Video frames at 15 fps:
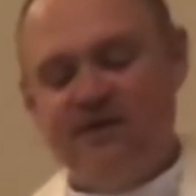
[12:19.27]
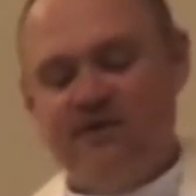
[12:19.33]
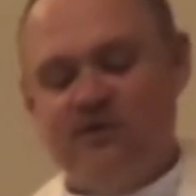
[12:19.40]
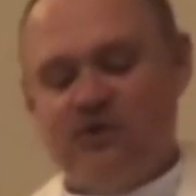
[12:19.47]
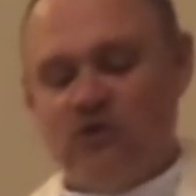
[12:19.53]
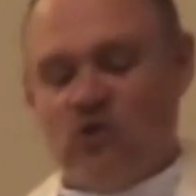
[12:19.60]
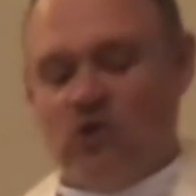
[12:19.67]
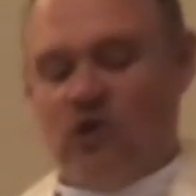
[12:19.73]

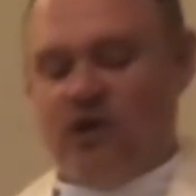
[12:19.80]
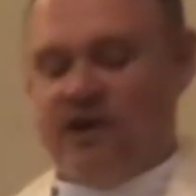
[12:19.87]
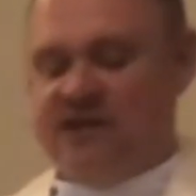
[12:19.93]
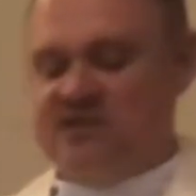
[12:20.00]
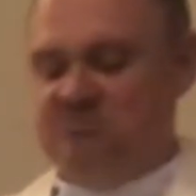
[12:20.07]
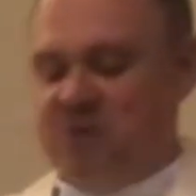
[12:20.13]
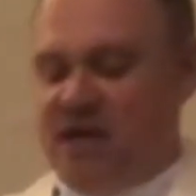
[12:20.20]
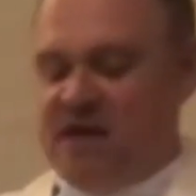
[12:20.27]
The Lord
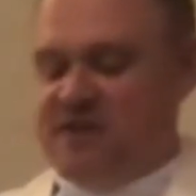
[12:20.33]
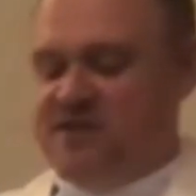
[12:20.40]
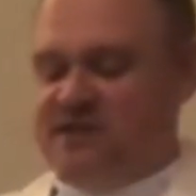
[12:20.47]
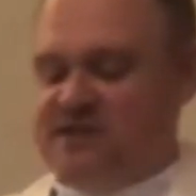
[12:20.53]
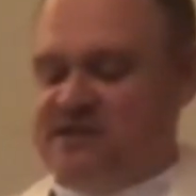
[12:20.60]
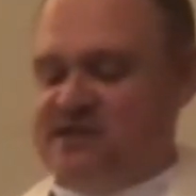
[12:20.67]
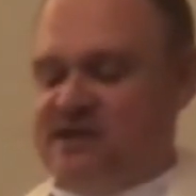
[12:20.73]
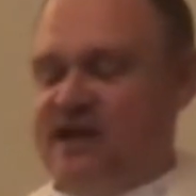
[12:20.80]
has made
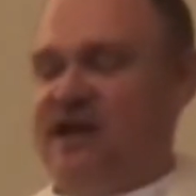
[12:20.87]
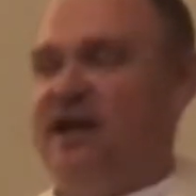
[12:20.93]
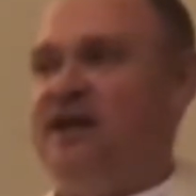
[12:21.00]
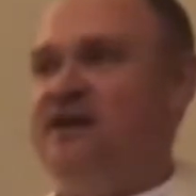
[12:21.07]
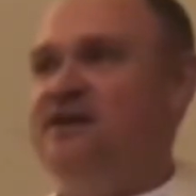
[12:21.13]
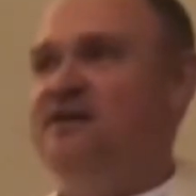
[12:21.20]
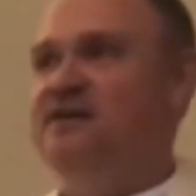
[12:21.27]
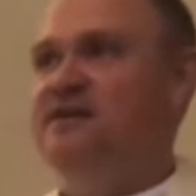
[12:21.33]
this
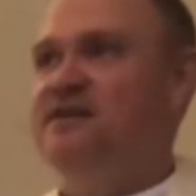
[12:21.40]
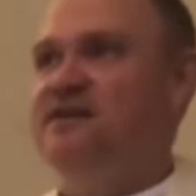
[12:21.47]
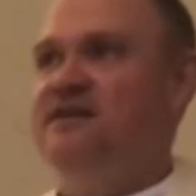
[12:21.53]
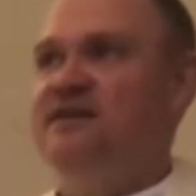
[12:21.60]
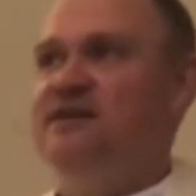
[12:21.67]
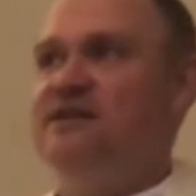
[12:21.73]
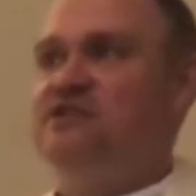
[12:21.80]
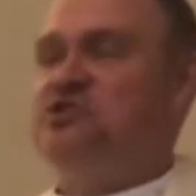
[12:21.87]
day
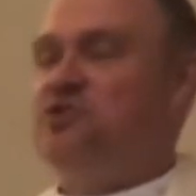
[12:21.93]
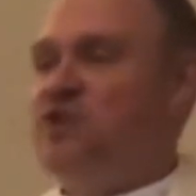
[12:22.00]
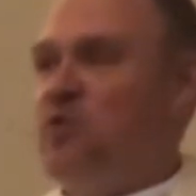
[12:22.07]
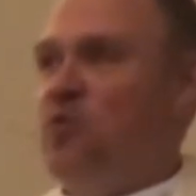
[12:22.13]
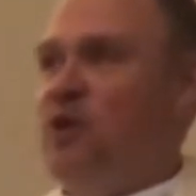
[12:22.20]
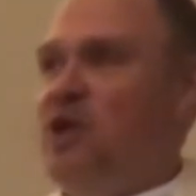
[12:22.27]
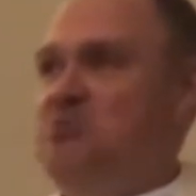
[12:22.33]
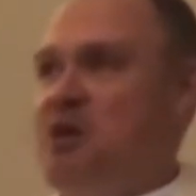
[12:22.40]
so that
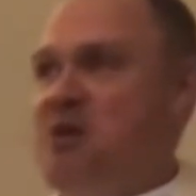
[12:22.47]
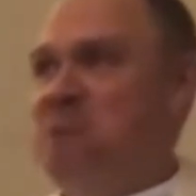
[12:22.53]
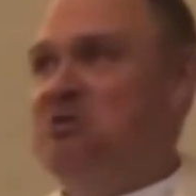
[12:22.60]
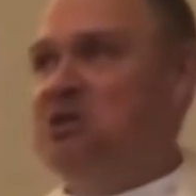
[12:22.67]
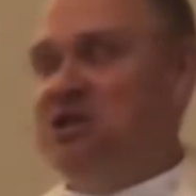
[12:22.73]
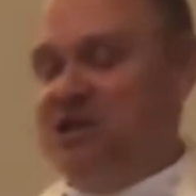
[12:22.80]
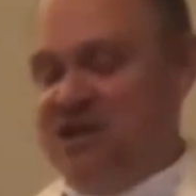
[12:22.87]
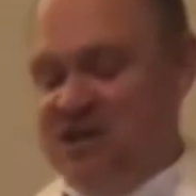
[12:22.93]
we may
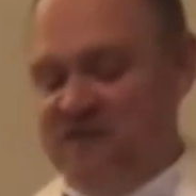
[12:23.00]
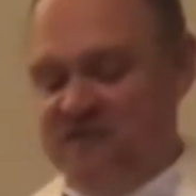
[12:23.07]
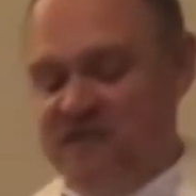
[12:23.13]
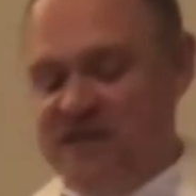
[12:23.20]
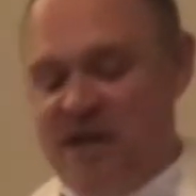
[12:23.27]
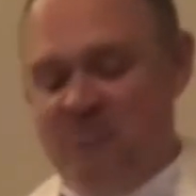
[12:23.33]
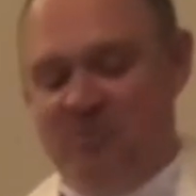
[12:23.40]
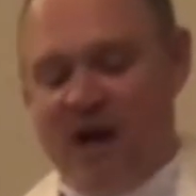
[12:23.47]
believe, and
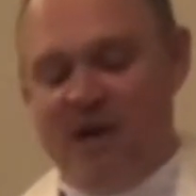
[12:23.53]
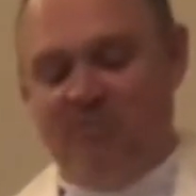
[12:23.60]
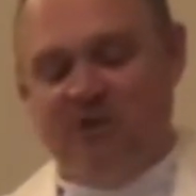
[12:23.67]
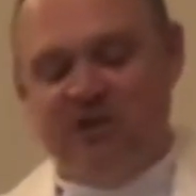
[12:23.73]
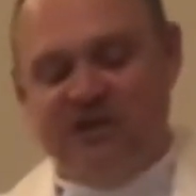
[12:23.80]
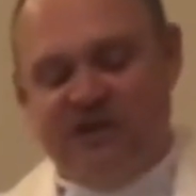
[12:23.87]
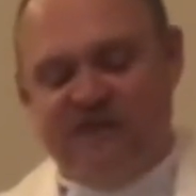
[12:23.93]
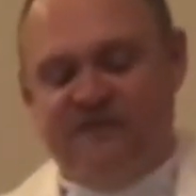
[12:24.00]
that by
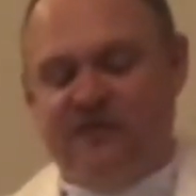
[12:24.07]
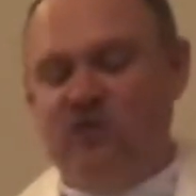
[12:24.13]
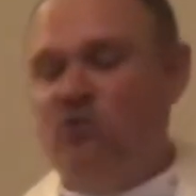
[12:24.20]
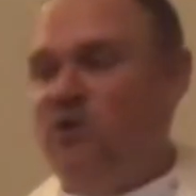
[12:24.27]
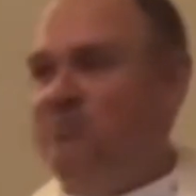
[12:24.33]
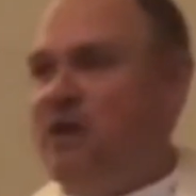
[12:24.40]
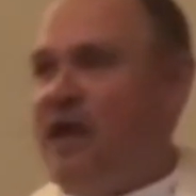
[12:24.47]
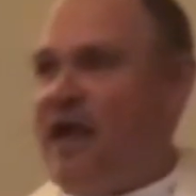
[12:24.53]
believing
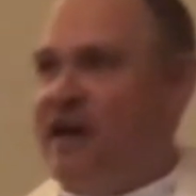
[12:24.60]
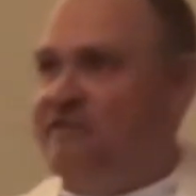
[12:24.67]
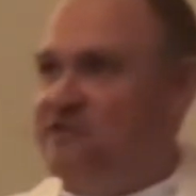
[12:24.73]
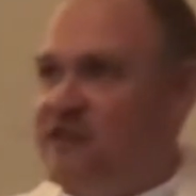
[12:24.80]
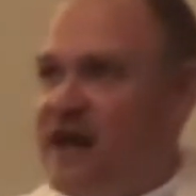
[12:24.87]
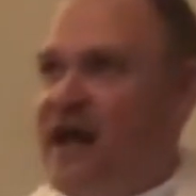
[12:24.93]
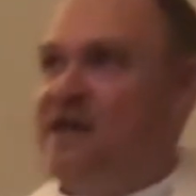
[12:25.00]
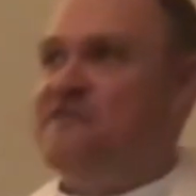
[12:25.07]
we may have
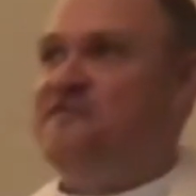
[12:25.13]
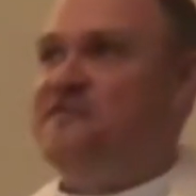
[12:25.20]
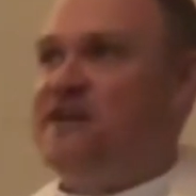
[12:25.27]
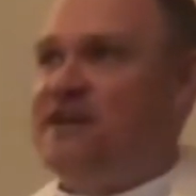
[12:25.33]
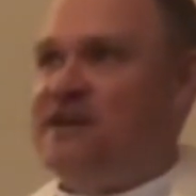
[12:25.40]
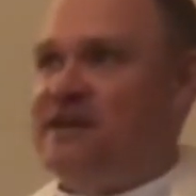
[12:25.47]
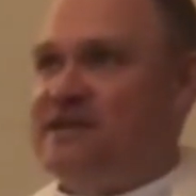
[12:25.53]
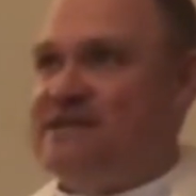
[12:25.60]
life
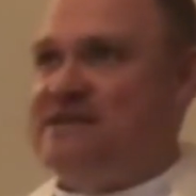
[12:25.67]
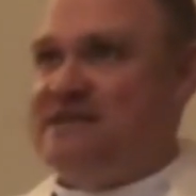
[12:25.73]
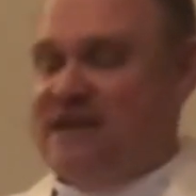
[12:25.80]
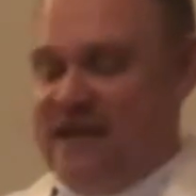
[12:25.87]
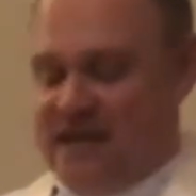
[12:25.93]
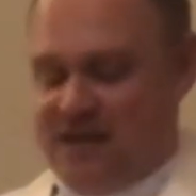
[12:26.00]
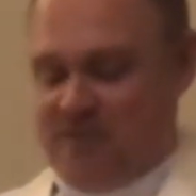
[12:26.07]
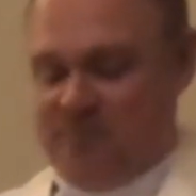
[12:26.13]
in his
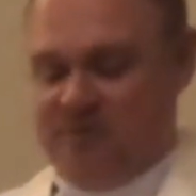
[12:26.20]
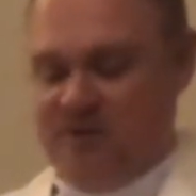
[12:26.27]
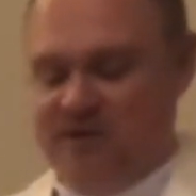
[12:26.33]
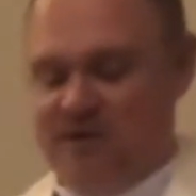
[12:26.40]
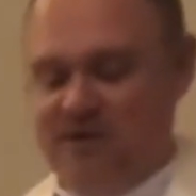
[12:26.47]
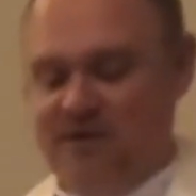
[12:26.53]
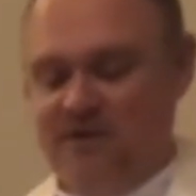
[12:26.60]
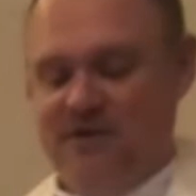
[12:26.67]
name.
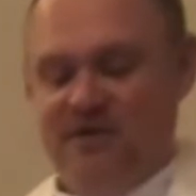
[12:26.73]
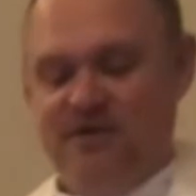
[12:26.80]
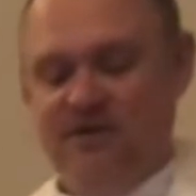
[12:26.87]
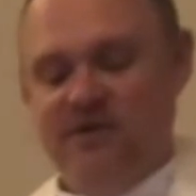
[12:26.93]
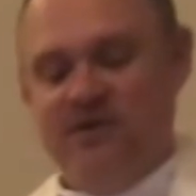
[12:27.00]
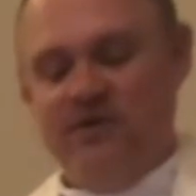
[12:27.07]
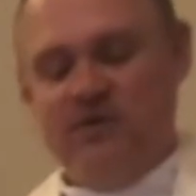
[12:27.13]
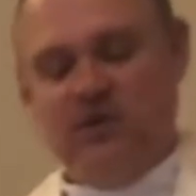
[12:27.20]

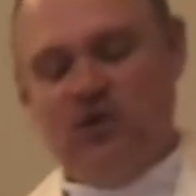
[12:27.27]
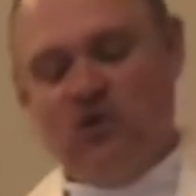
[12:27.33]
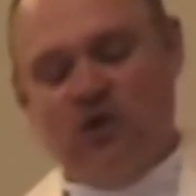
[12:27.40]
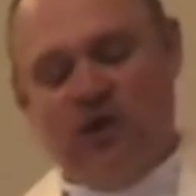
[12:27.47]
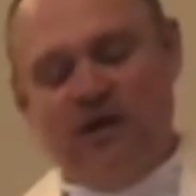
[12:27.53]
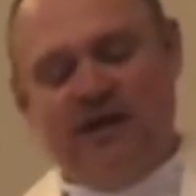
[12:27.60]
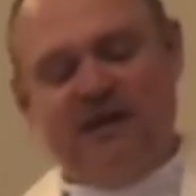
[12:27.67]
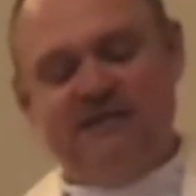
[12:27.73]
The
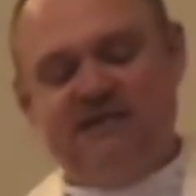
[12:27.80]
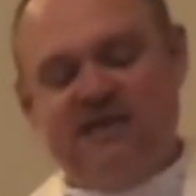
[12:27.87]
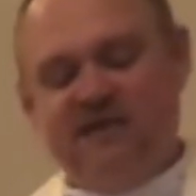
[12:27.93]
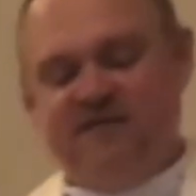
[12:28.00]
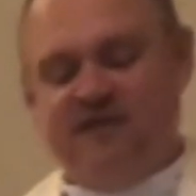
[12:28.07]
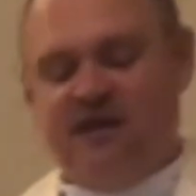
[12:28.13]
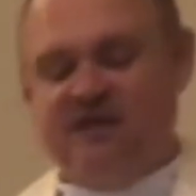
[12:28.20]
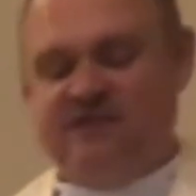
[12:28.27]
Lord has
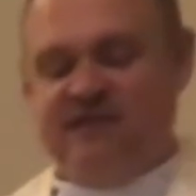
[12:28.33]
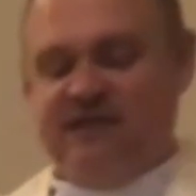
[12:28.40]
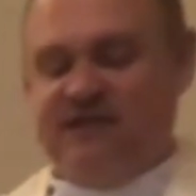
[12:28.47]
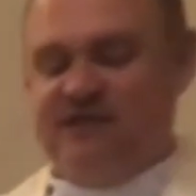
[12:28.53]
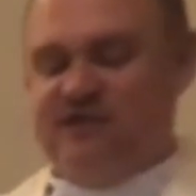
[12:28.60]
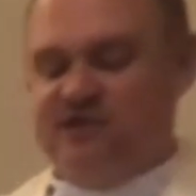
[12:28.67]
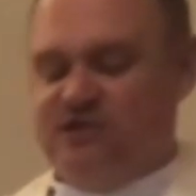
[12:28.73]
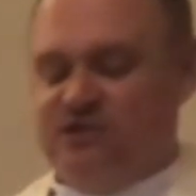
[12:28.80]
given us
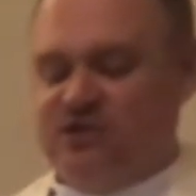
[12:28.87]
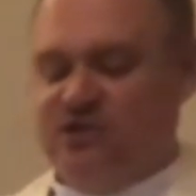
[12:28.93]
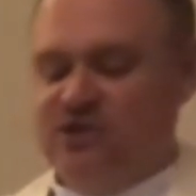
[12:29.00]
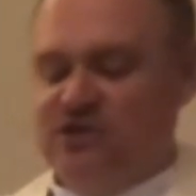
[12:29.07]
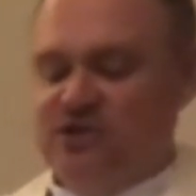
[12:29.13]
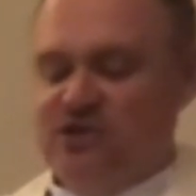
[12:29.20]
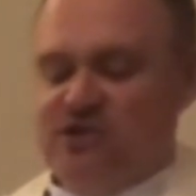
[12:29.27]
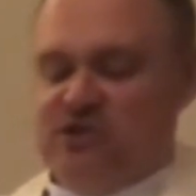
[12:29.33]
Easter,
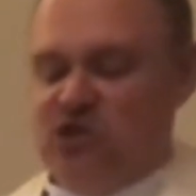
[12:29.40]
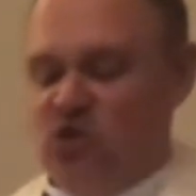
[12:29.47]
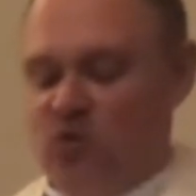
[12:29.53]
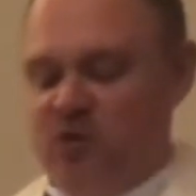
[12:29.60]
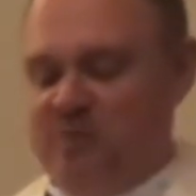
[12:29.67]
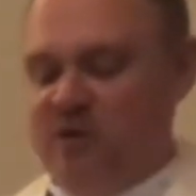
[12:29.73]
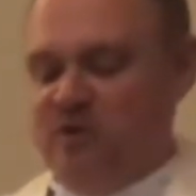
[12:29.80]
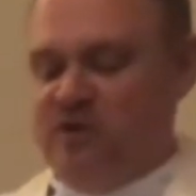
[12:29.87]
so that we
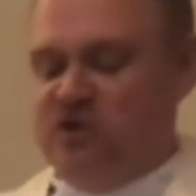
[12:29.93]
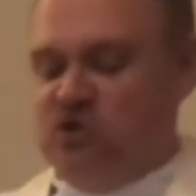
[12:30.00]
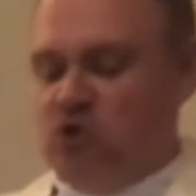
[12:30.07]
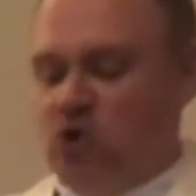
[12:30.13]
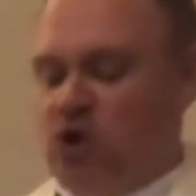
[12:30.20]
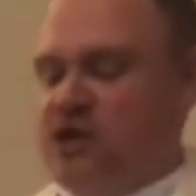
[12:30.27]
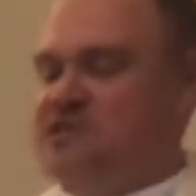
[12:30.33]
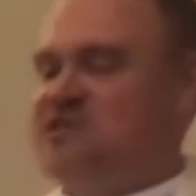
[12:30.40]
may
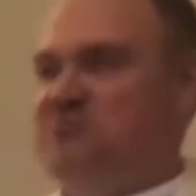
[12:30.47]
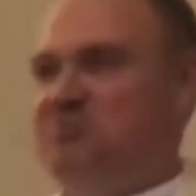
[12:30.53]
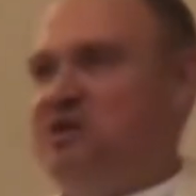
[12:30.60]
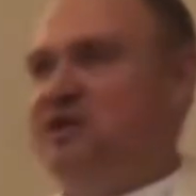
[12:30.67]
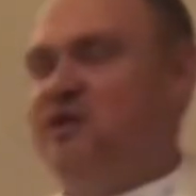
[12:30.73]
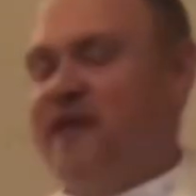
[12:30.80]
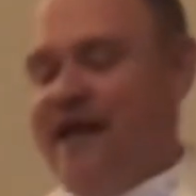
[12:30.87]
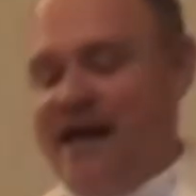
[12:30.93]
rejoice and be
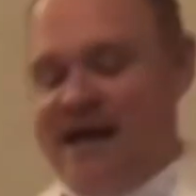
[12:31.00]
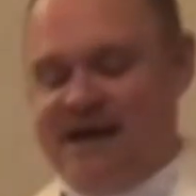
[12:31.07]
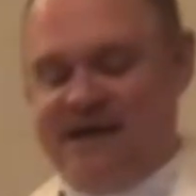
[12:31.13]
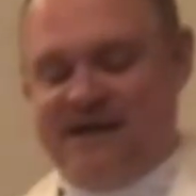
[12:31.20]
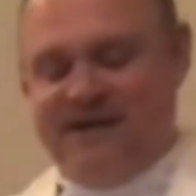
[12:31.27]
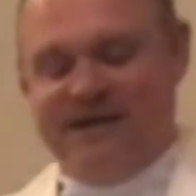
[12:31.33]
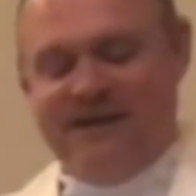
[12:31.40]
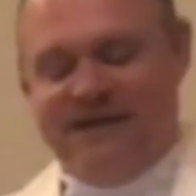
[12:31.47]

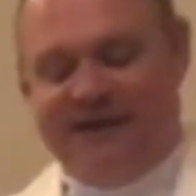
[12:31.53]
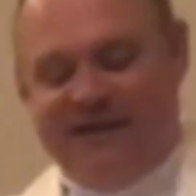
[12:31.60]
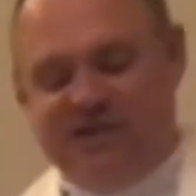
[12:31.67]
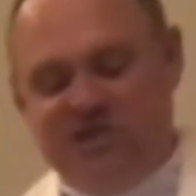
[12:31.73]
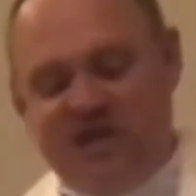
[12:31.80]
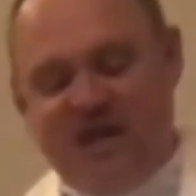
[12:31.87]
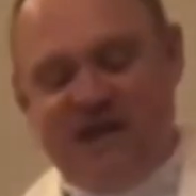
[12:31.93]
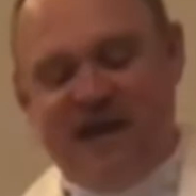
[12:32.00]
glad in
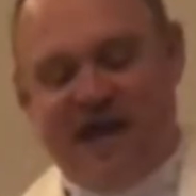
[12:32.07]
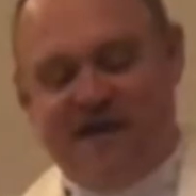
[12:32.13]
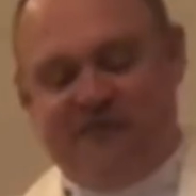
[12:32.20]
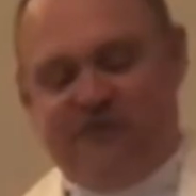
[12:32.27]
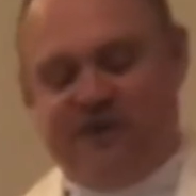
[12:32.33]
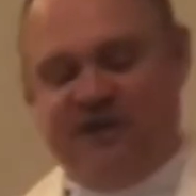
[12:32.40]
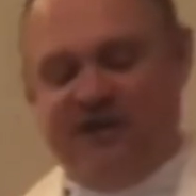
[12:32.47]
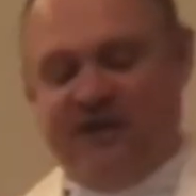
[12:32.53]
each and
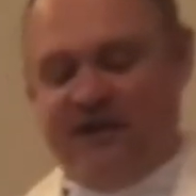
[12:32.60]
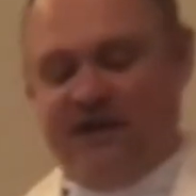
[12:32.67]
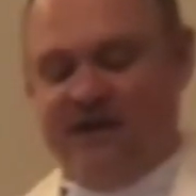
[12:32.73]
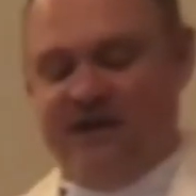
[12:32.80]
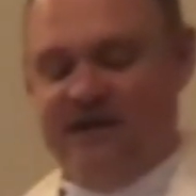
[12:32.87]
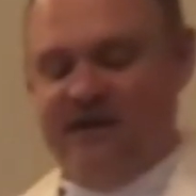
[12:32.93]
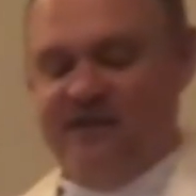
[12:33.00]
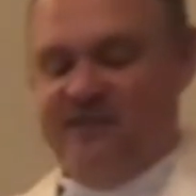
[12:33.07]
every day
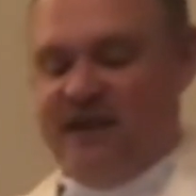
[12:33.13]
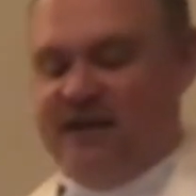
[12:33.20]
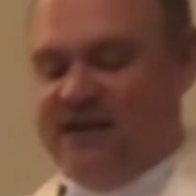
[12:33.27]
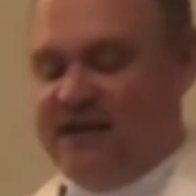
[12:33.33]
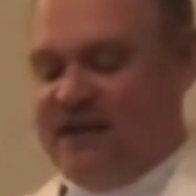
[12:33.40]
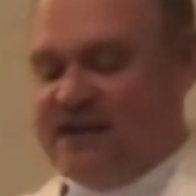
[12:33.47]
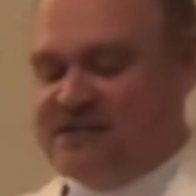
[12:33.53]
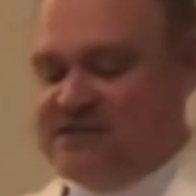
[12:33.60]
that
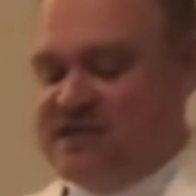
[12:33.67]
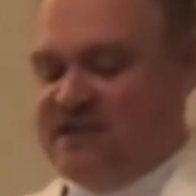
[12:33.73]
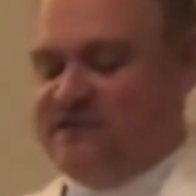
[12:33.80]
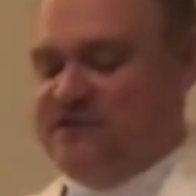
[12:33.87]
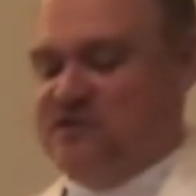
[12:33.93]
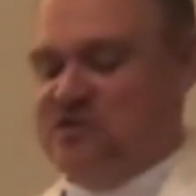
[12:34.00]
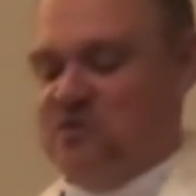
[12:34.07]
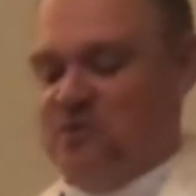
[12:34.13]
he has
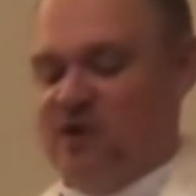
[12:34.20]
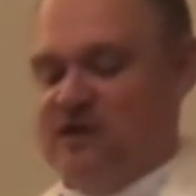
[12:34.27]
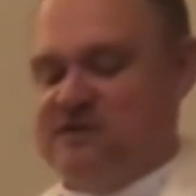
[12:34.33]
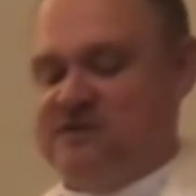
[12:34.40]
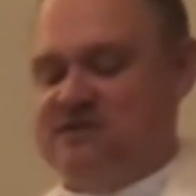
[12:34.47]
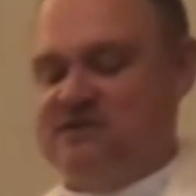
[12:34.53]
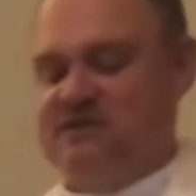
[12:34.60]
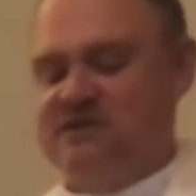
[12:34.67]
given to
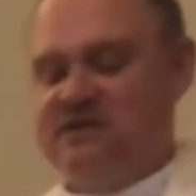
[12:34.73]
us.